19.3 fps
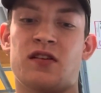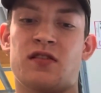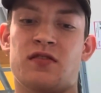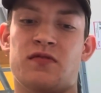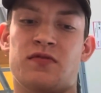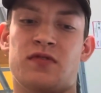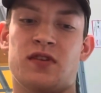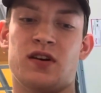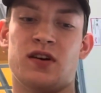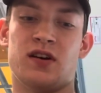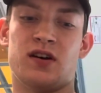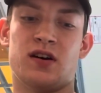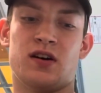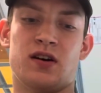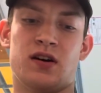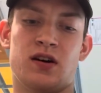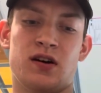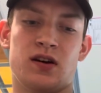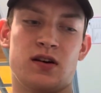of
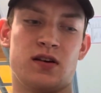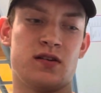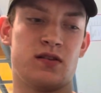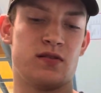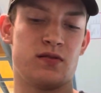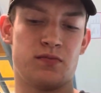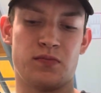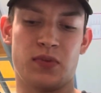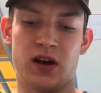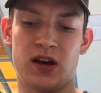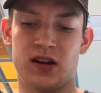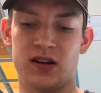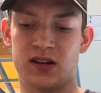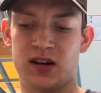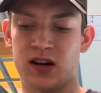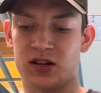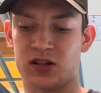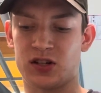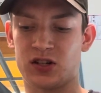the paint
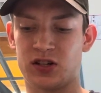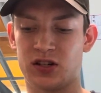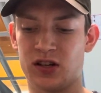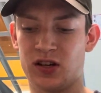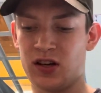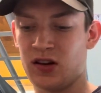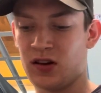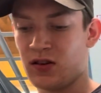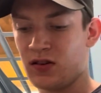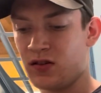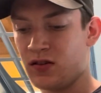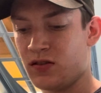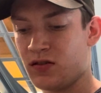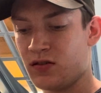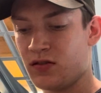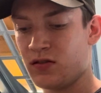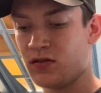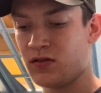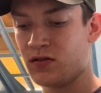actually,
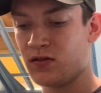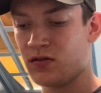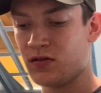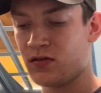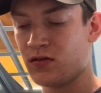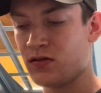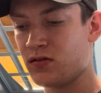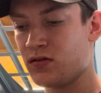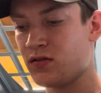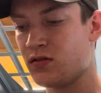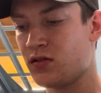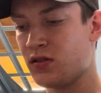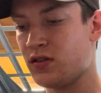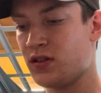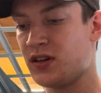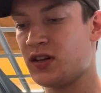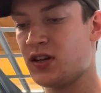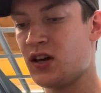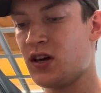or
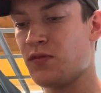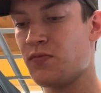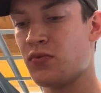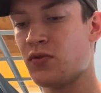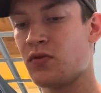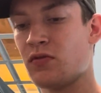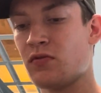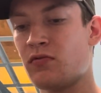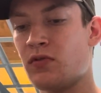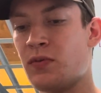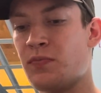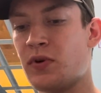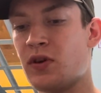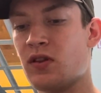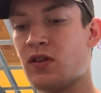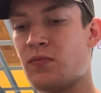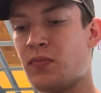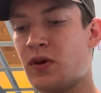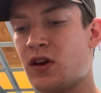the tape
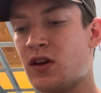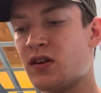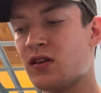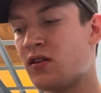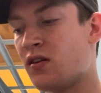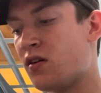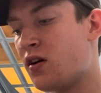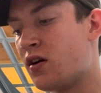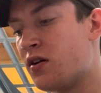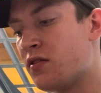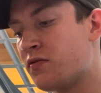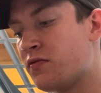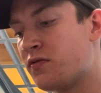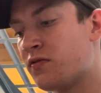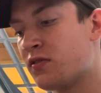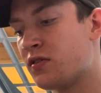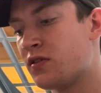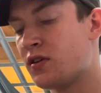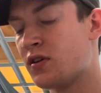ripping the paint off,
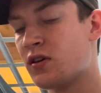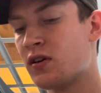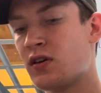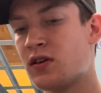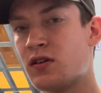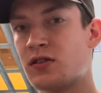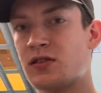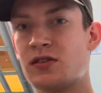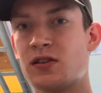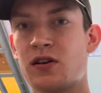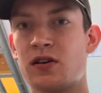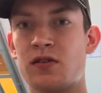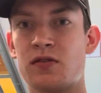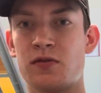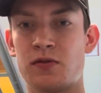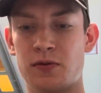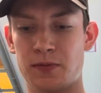so